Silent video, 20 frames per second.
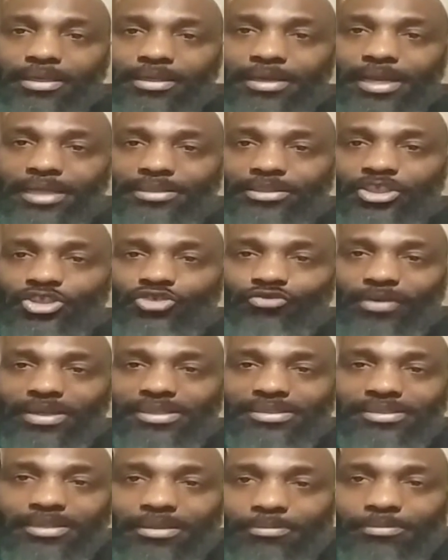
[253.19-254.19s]
Not to
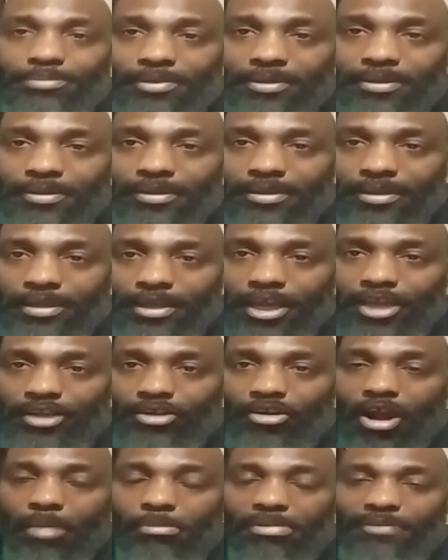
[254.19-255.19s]
dress up in
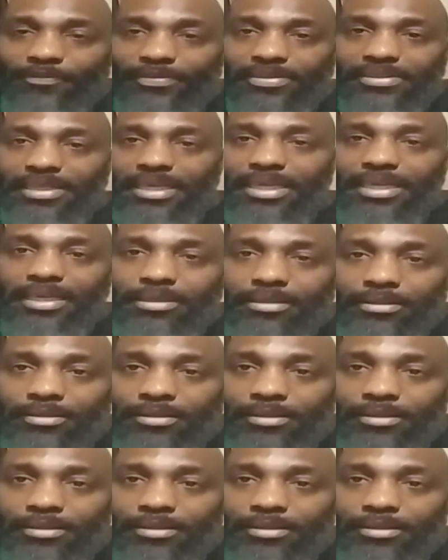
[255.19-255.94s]
army fatigue.